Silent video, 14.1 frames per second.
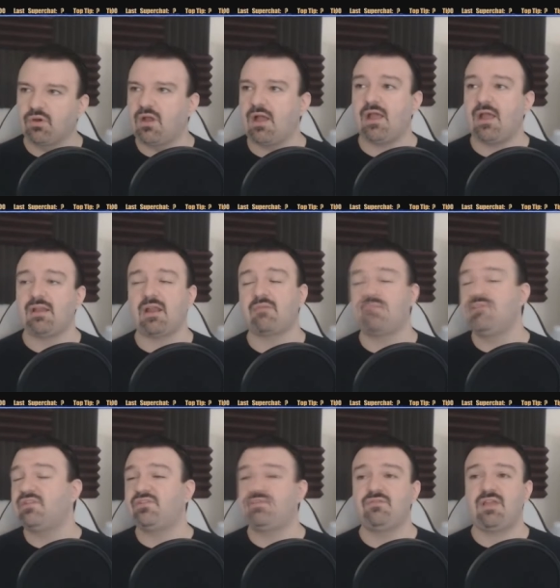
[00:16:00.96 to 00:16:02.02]
hot, and I
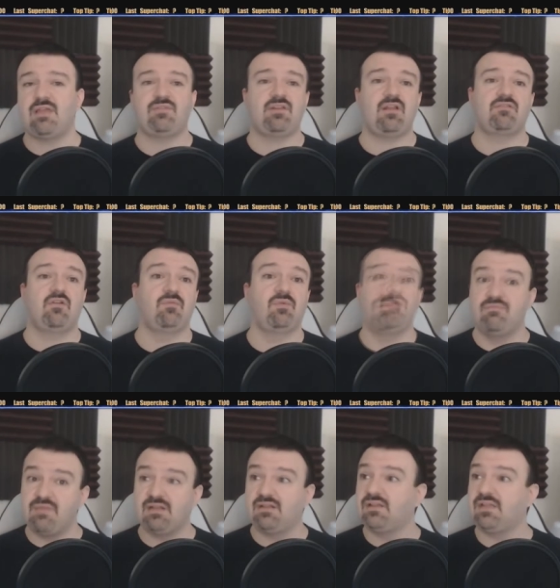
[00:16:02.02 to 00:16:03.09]
missed 2 games in October.
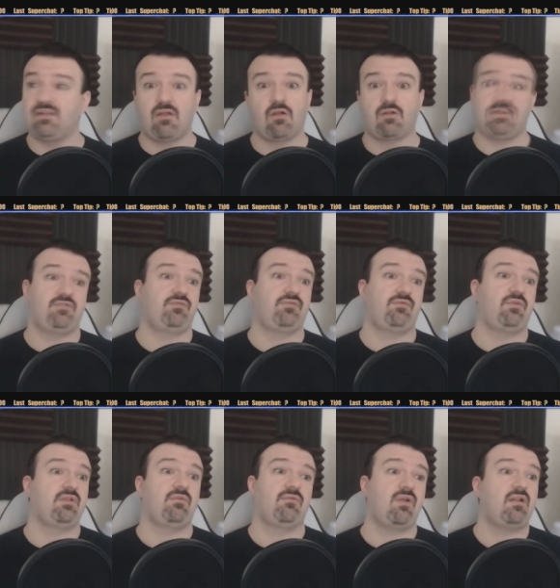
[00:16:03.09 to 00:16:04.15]
Admittedly, Guardians was one
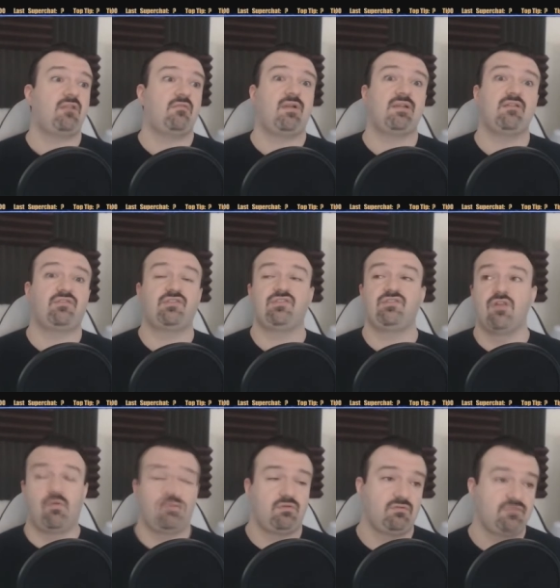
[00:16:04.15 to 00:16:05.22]
that went right under my nose because no
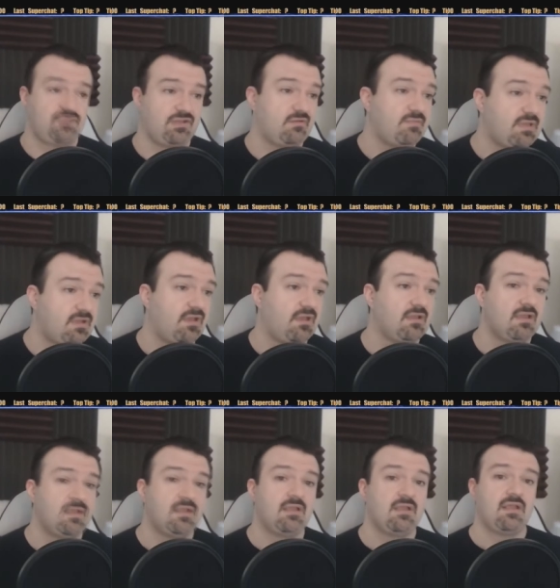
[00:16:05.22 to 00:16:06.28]
one knew it was going to be good.
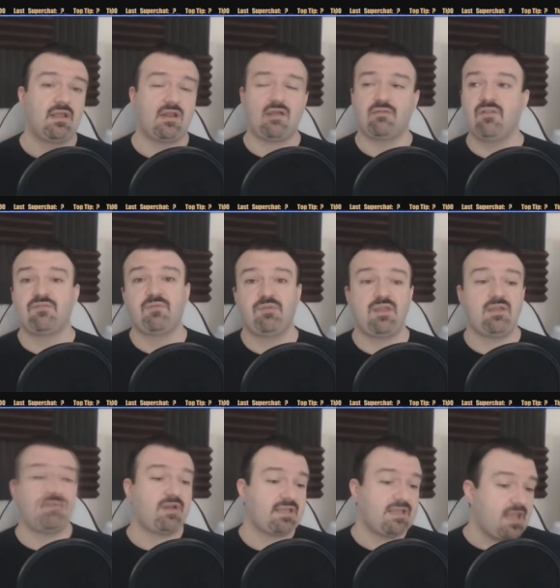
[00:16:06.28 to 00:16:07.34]
And I would love to play them,
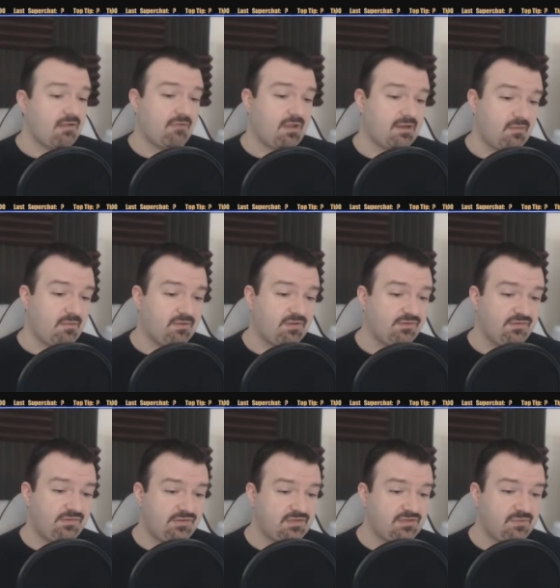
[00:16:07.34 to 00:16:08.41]
but I can't right now because of the
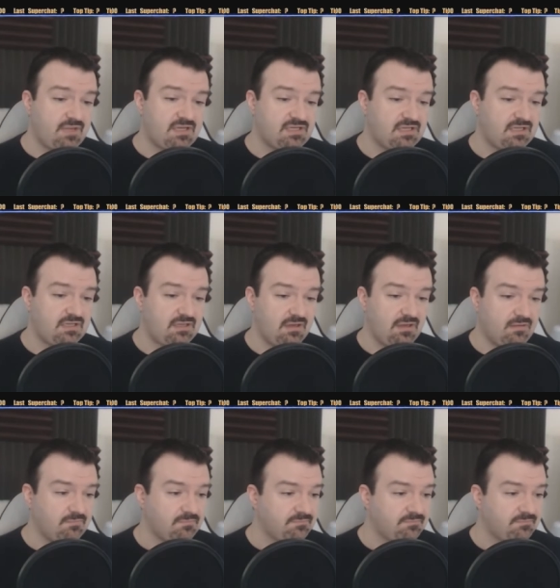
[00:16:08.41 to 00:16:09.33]
situation, you know?